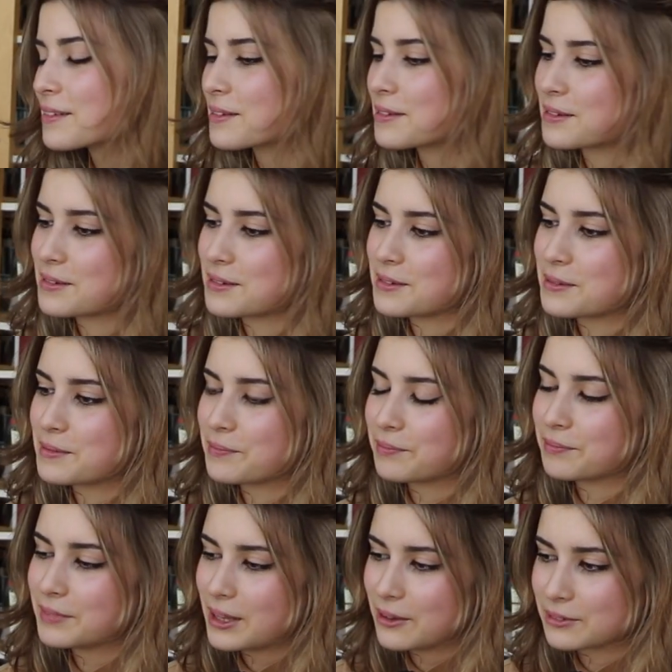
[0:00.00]

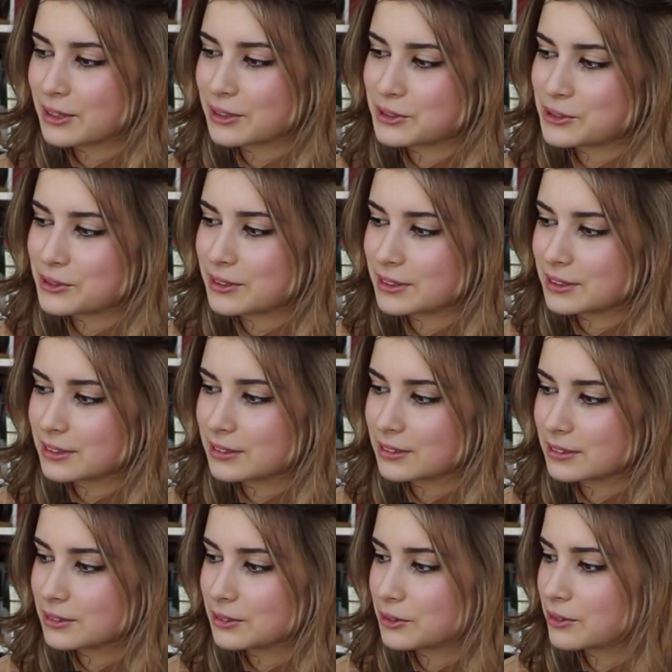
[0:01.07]
Now that you're
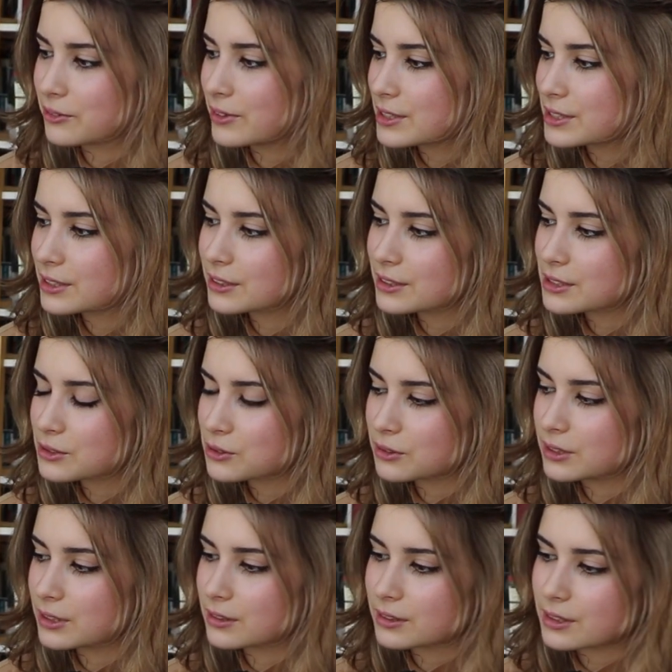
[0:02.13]
an university
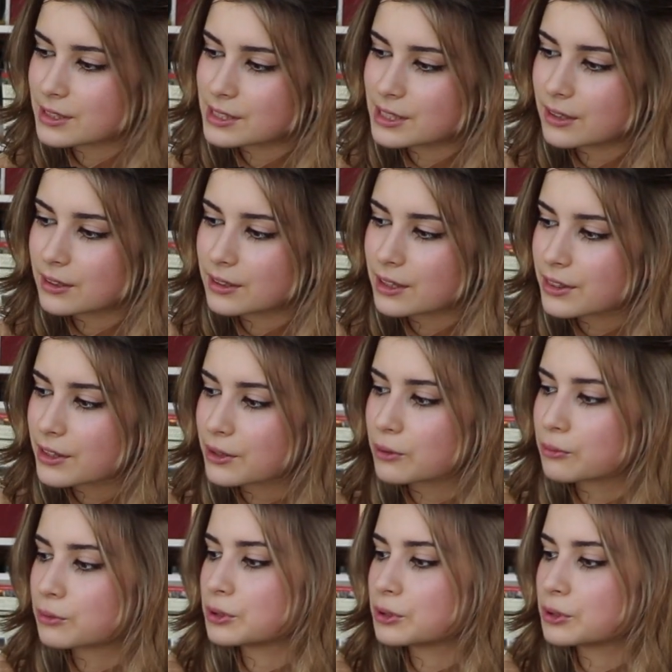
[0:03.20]
student, is there anything you